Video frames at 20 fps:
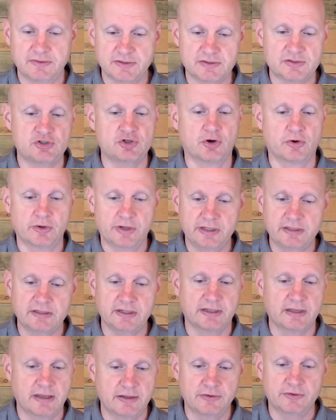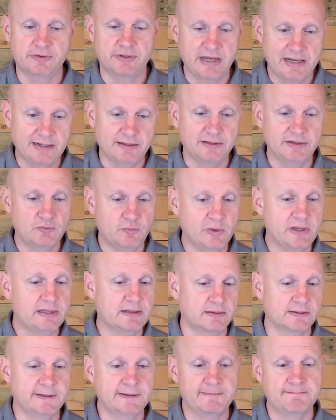this journey together daily,
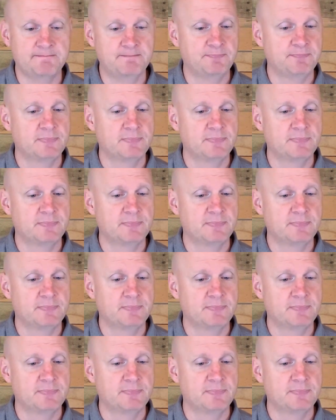weekly.